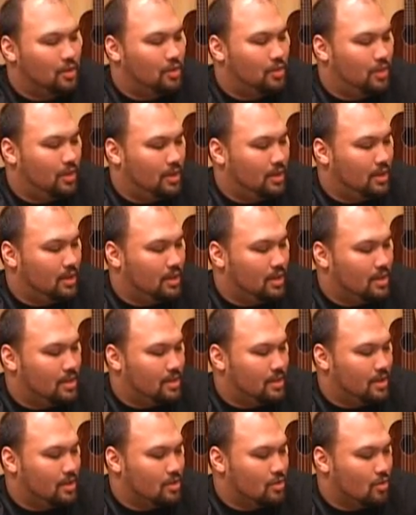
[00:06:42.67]
thing that these
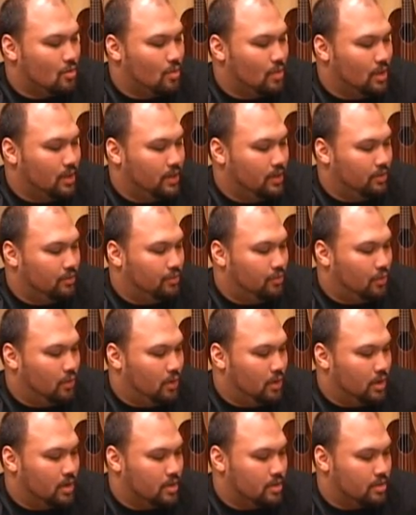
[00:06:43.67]
things are really good for
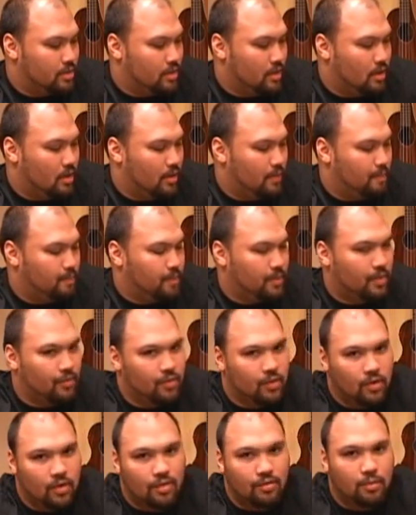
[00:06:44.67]
is if
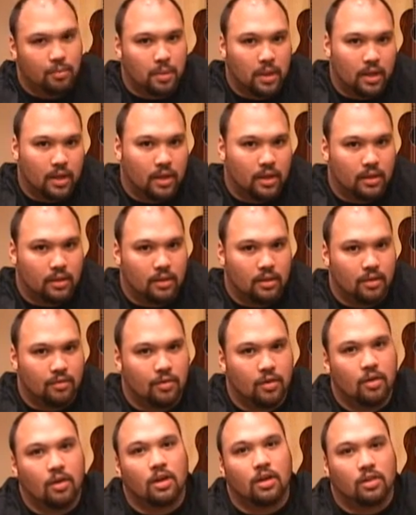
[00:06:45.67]
you're
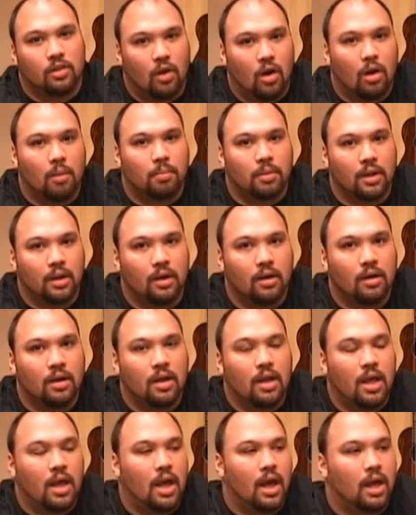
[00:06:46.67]
a guitar player
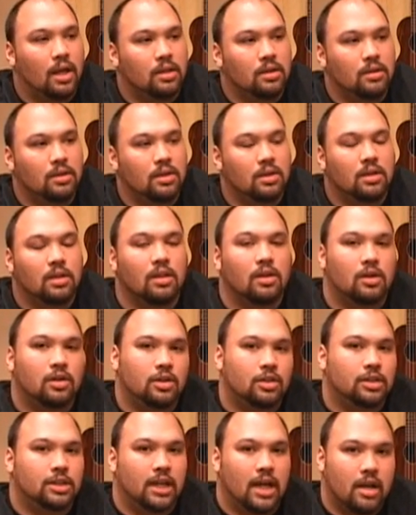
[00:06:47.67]
and you need to learn your
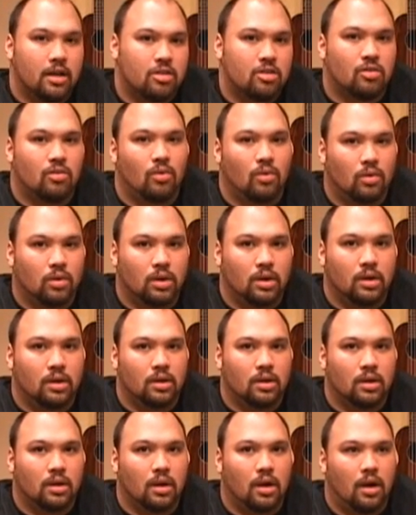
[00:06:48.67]
jazz chording,
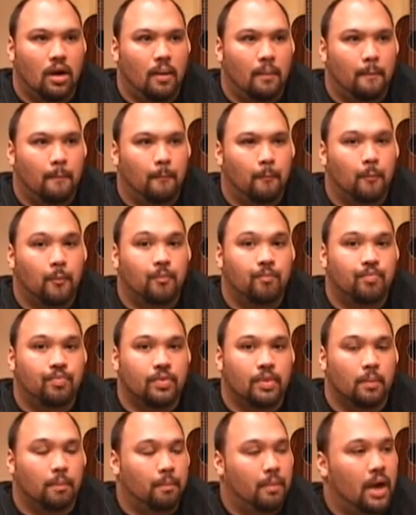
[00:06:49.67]

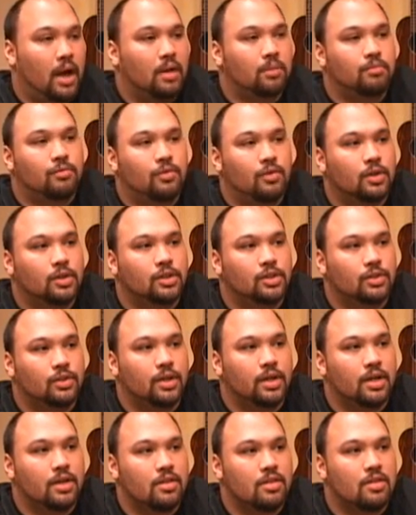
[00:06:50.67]
the bottom 4
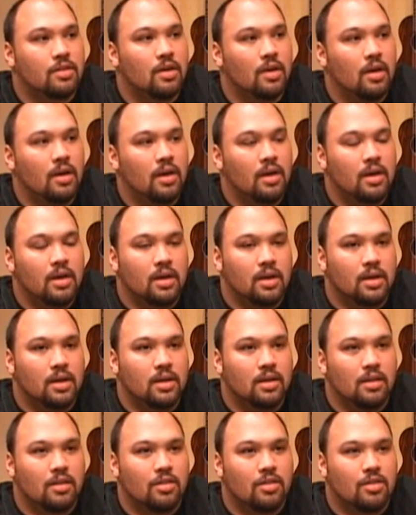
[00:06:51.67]
strings
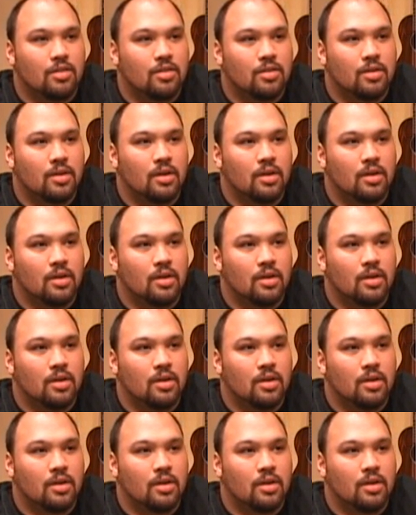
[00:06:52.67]
is